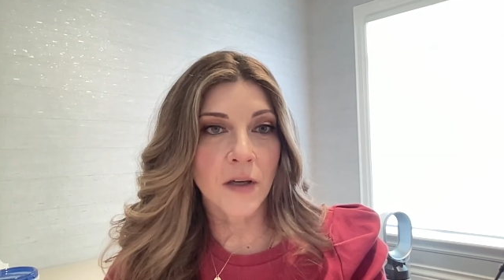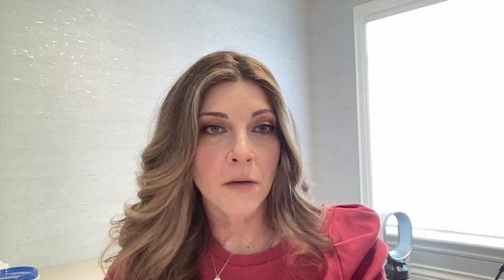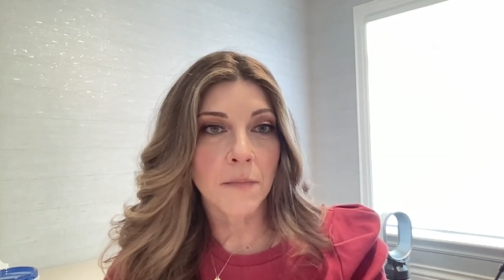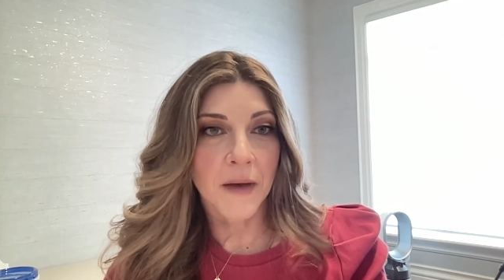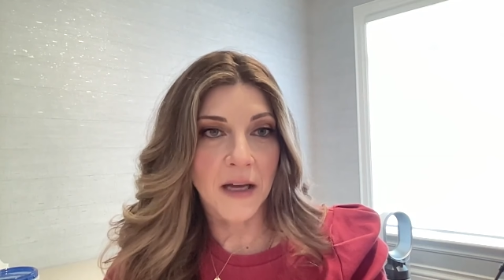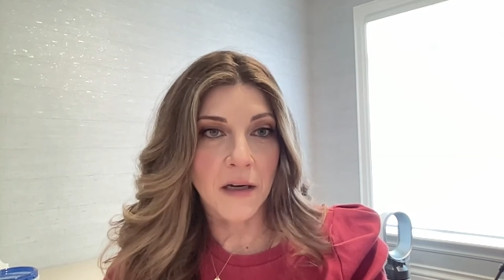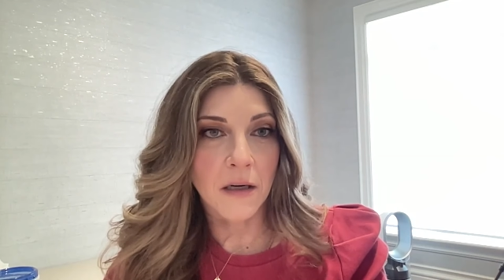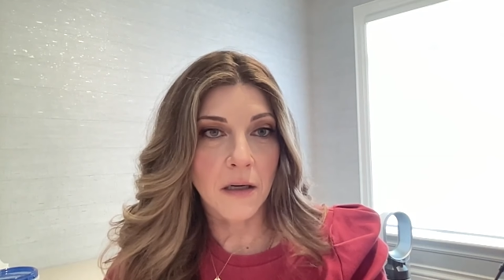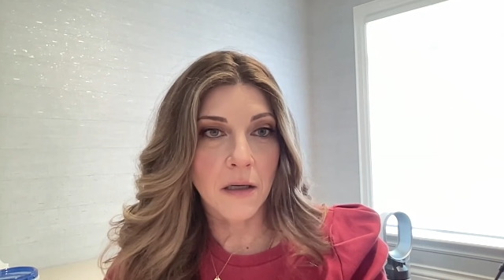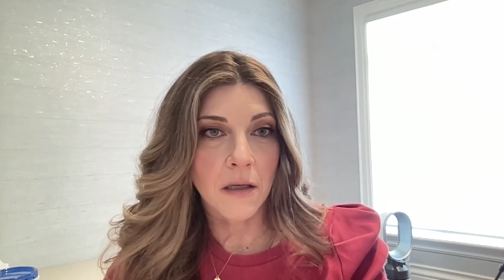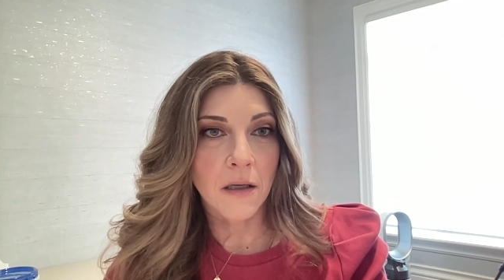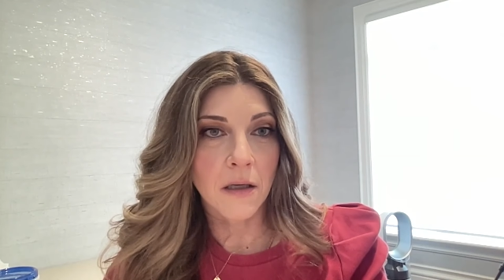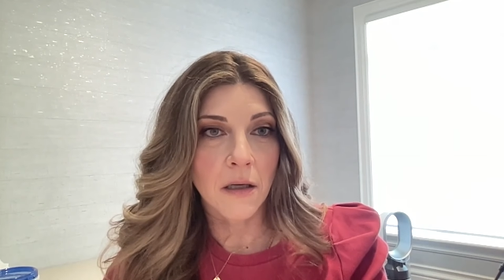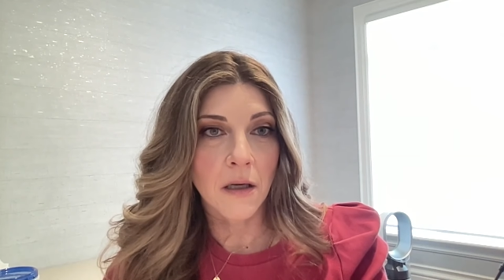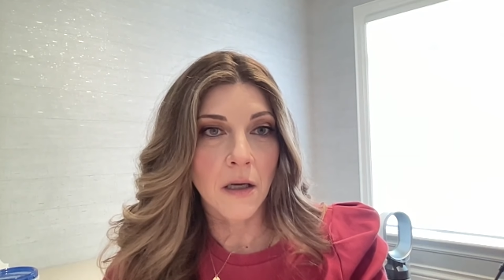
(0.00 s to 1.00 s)
better.
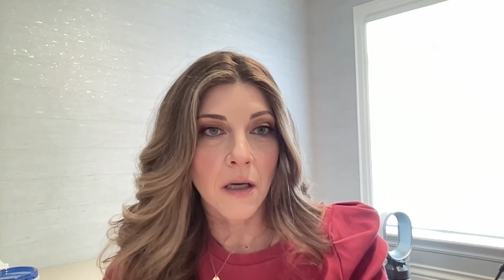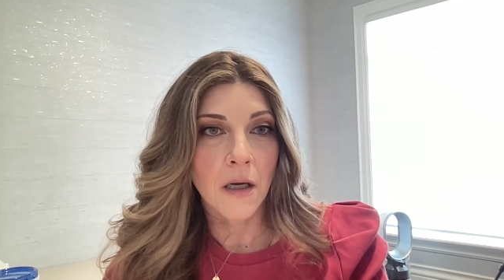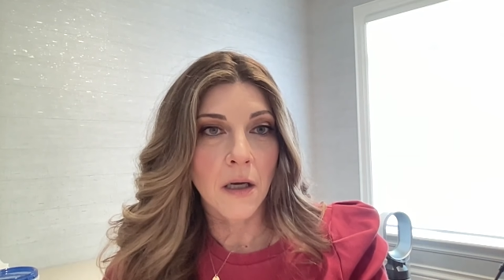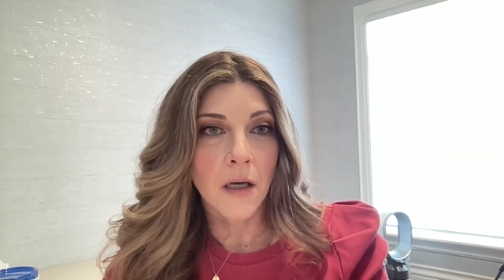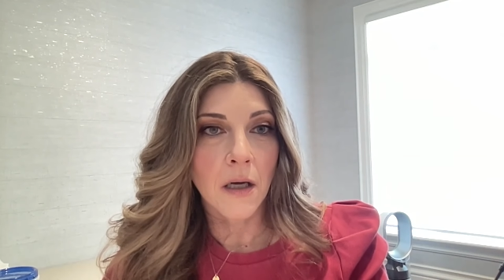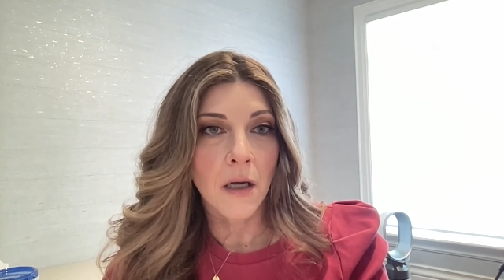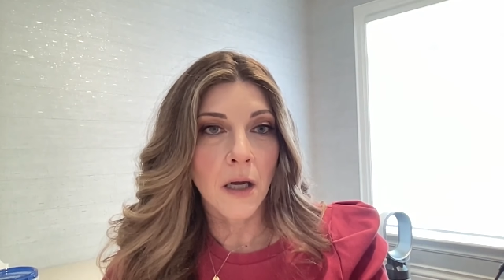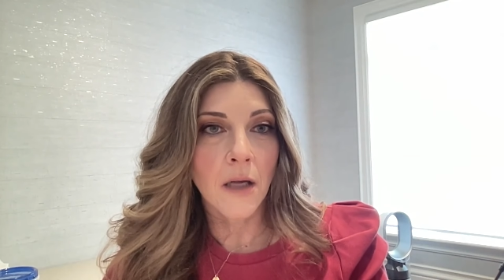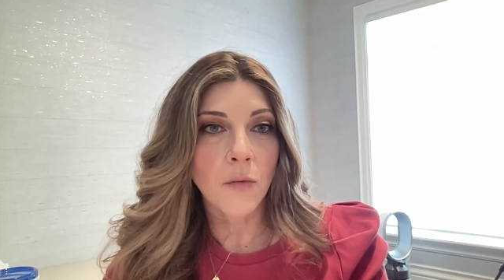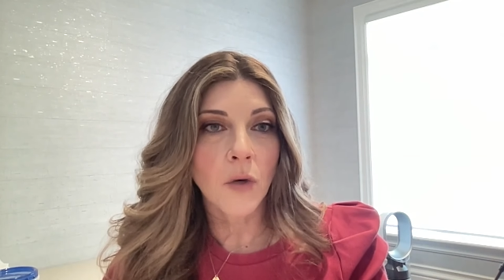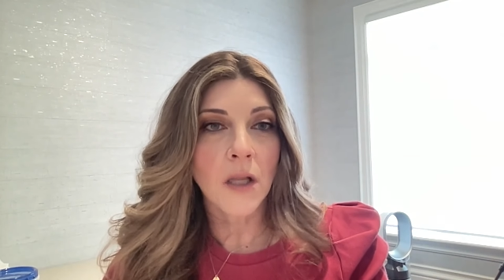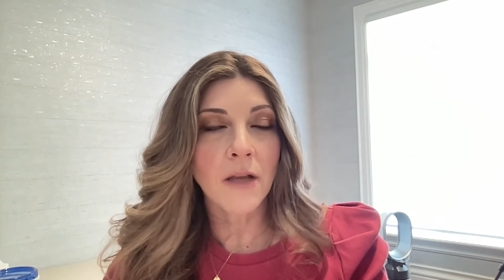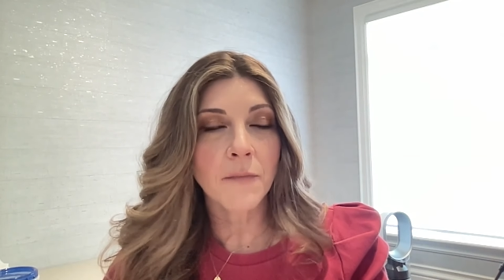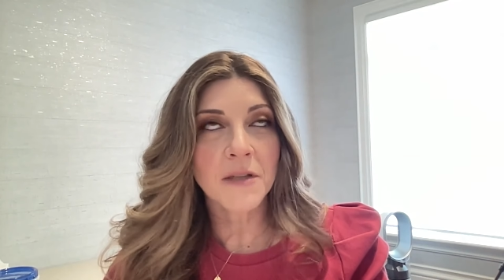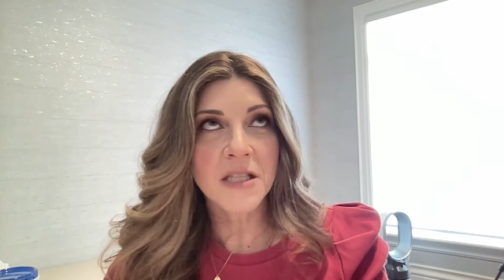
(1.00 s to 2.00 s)
And while
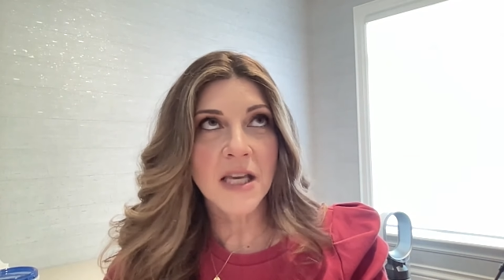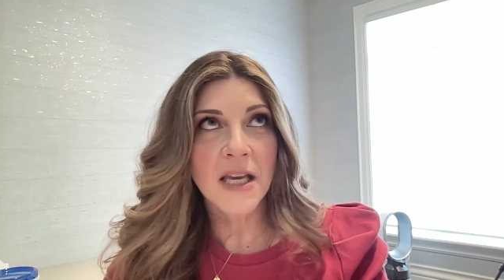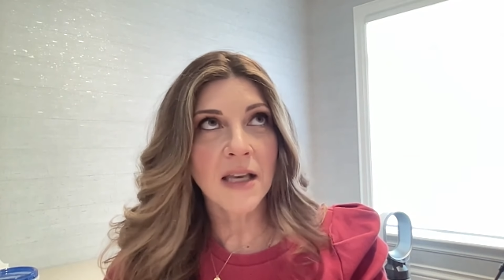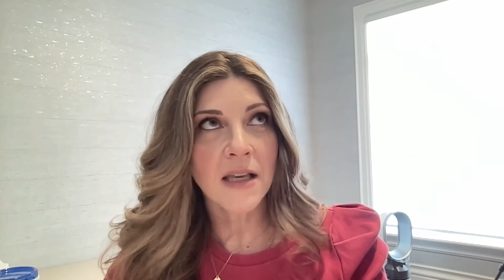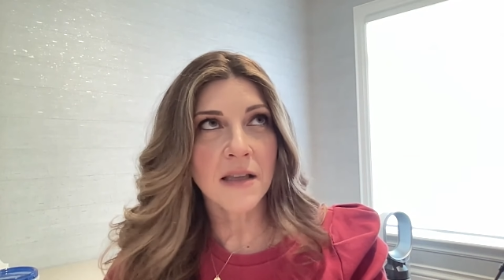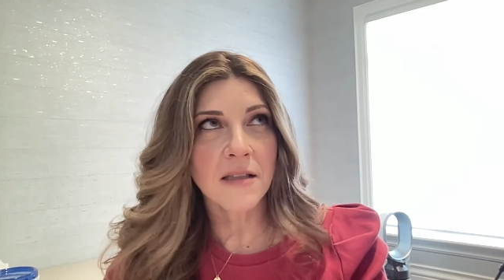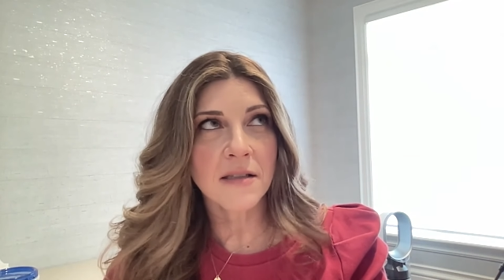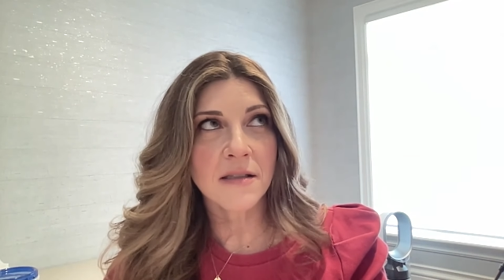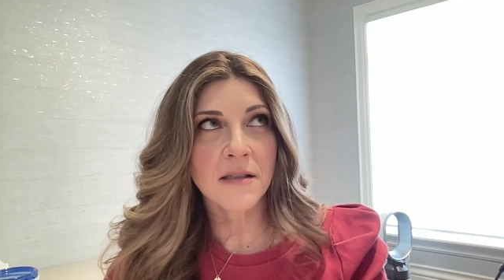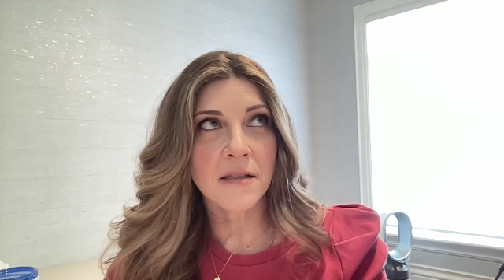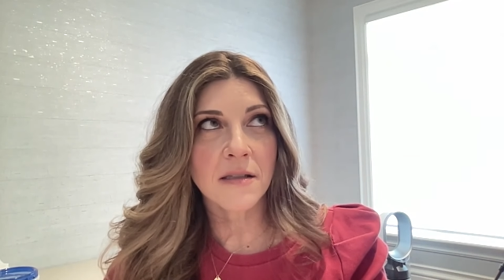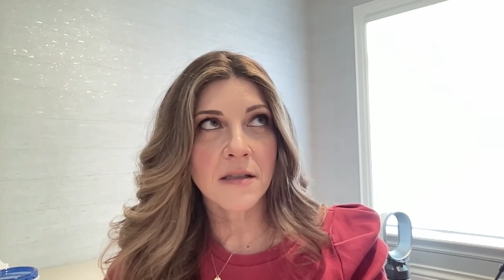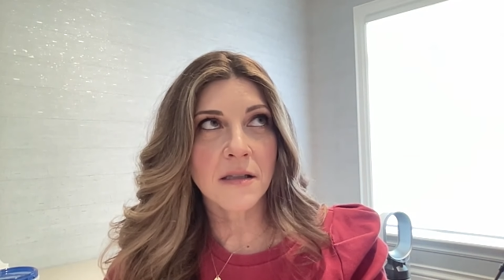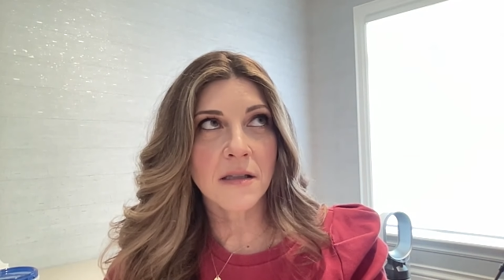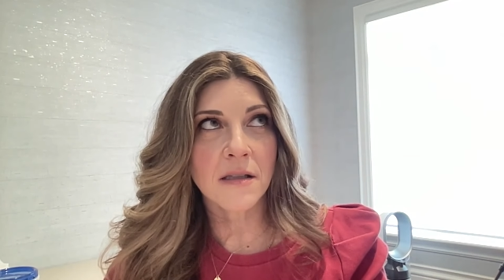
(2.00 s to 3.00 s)
I've been taking
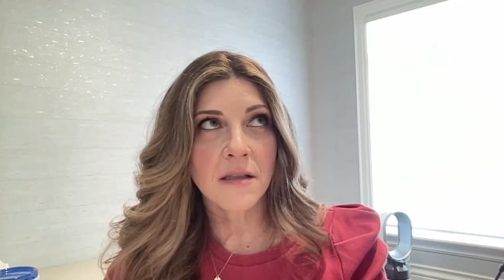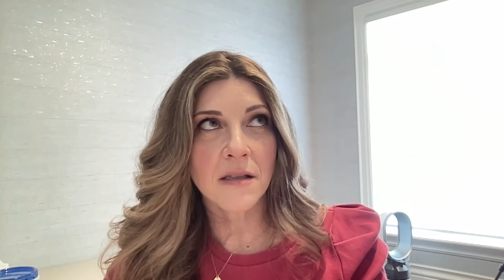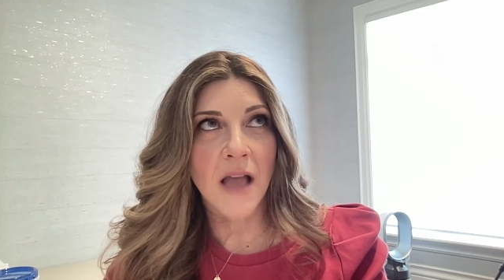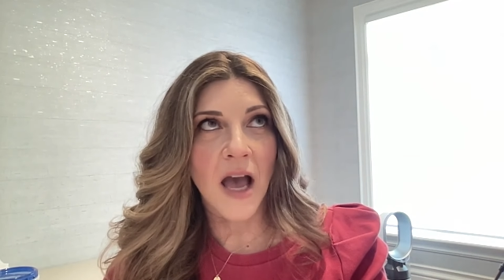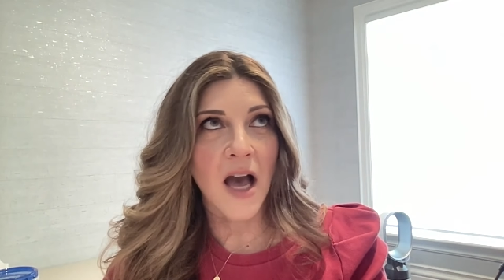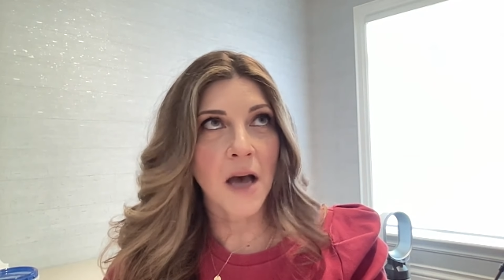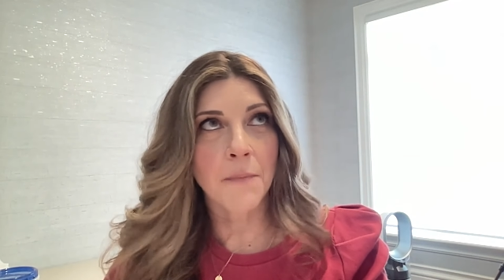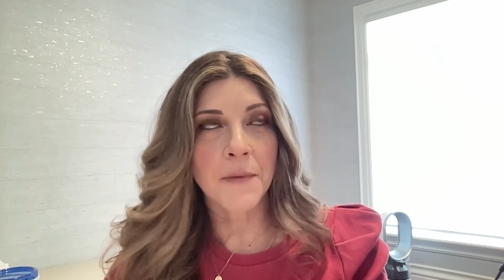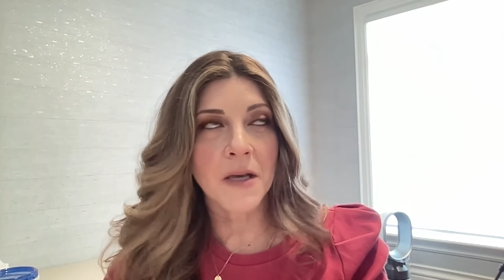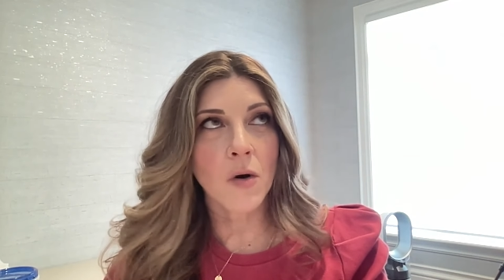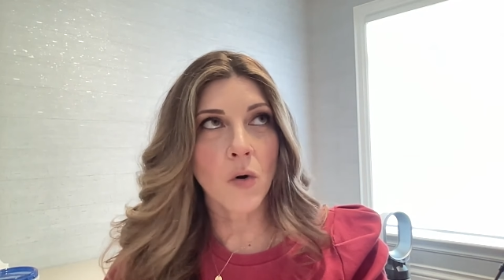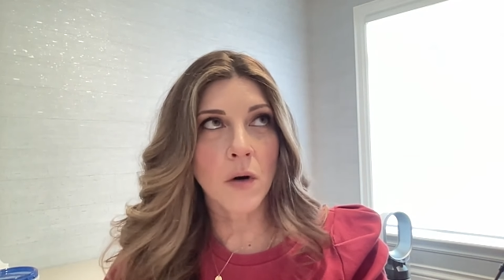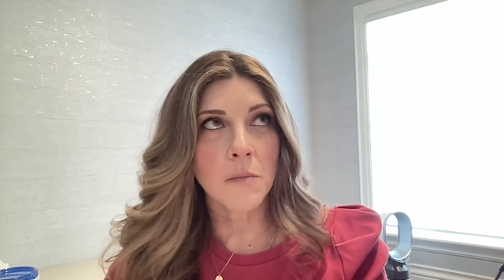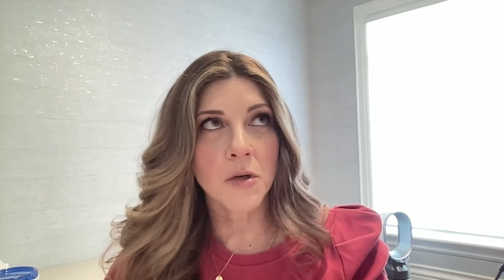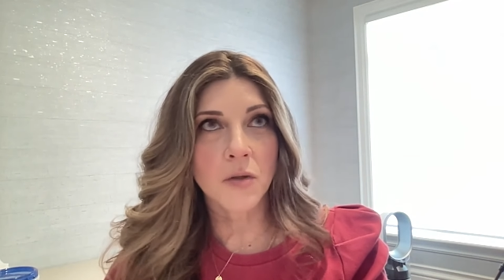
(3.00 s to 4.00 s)
this happy
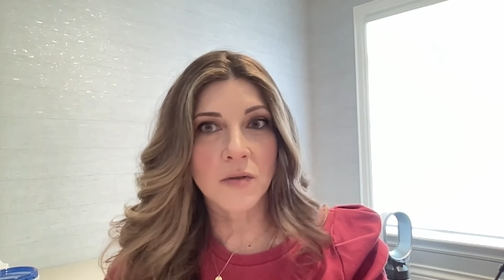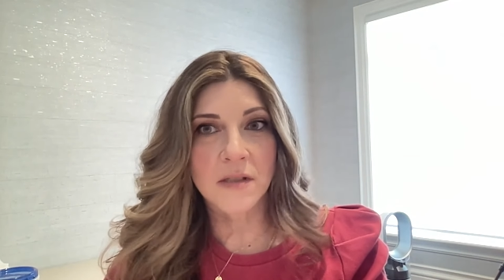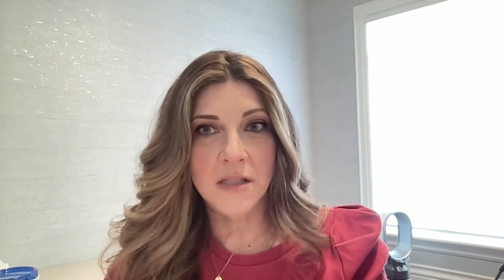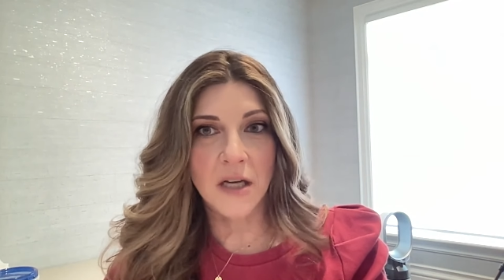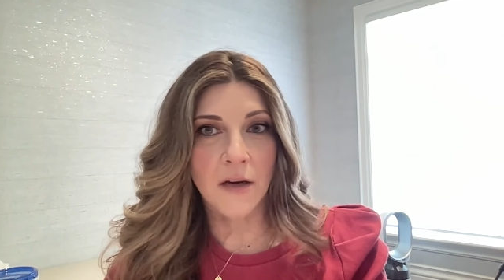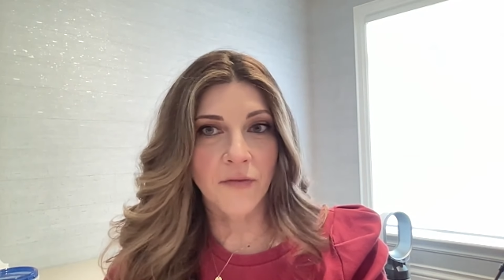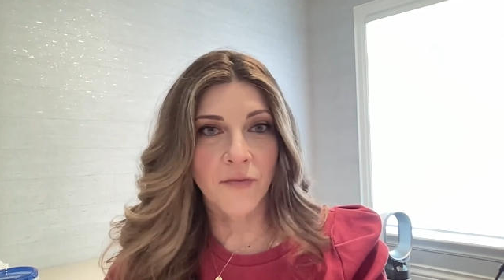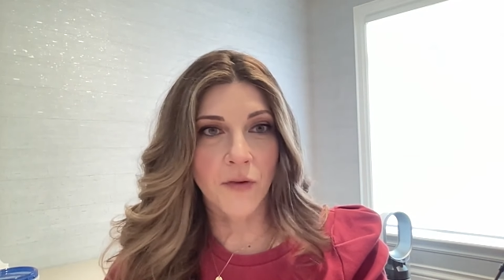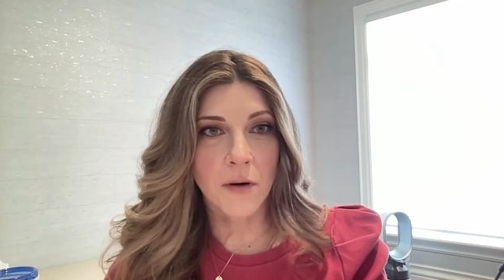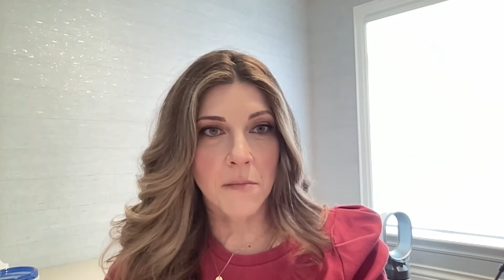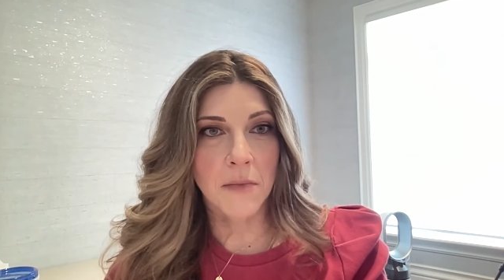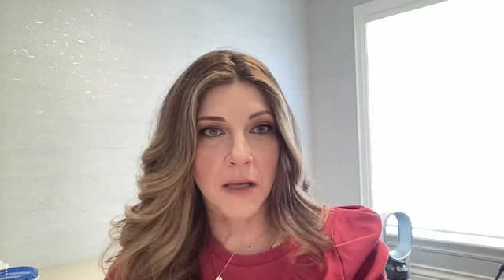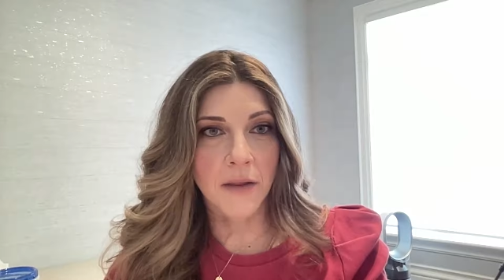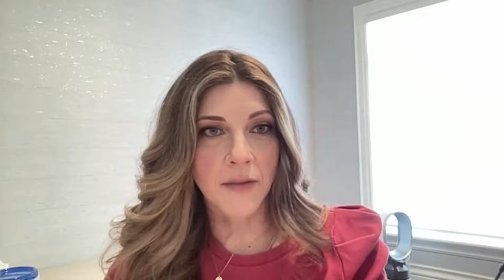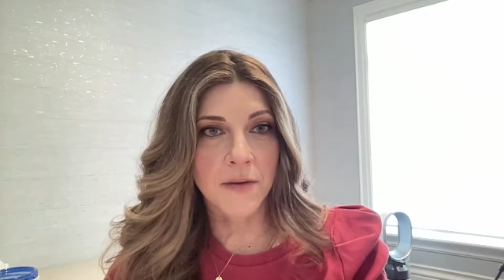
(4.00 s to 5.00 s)
hormone stuff for a month, it